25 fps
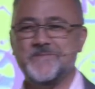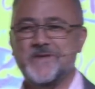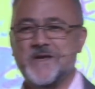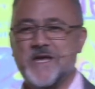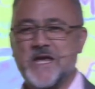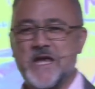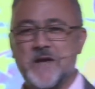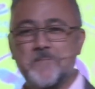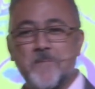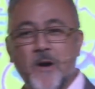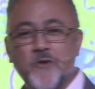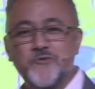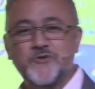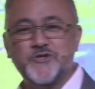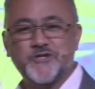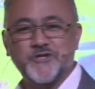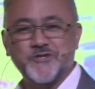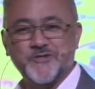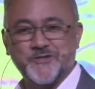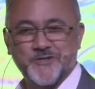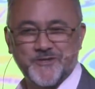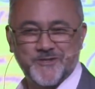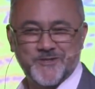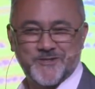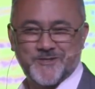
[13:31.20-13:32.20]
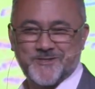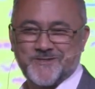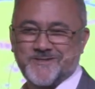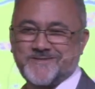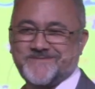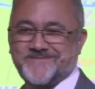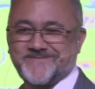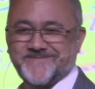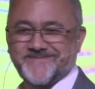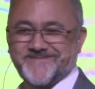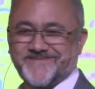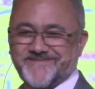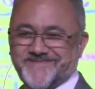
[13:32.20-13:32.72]
Emotions.
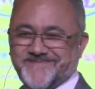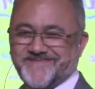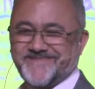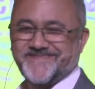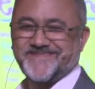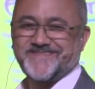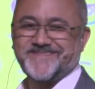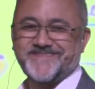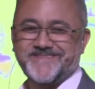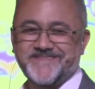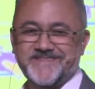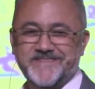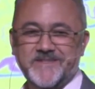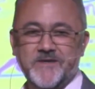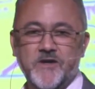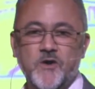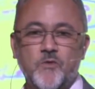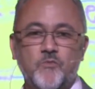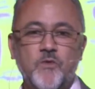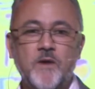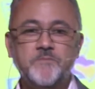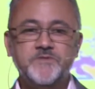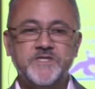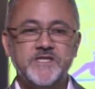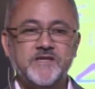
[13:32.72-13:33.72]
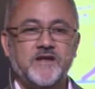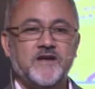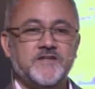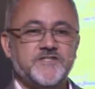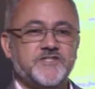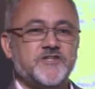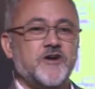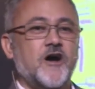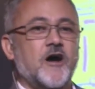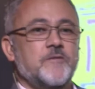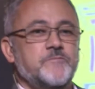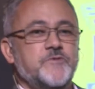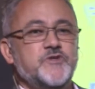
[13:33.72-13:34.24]
When was the last
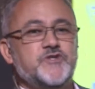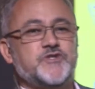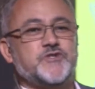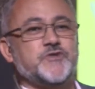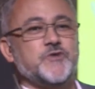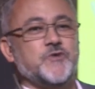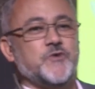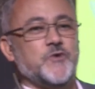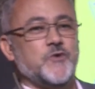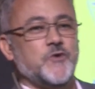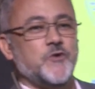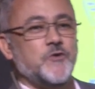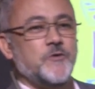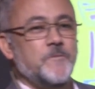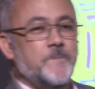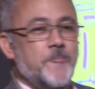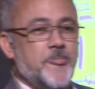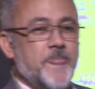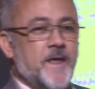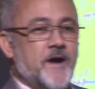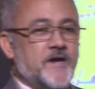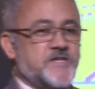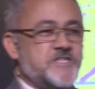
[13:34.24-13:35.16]
time you saw a